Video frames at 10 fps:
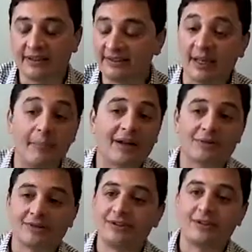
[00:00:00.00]
let's say
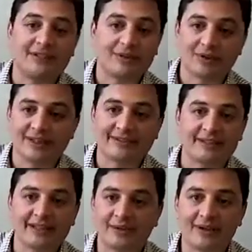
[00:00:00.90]
medical students who are
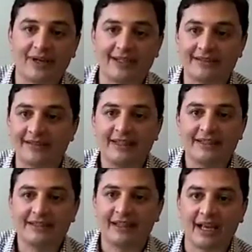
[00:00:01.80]
listening to us
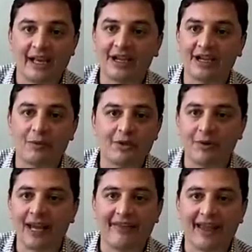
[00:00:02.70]
say, gosh, I wish
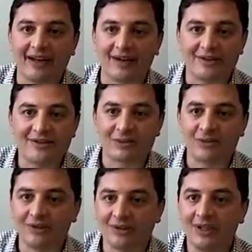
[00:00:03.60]
we had that at our
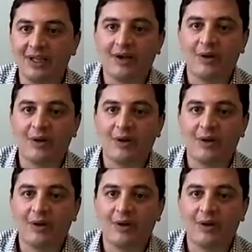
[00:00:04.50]
school.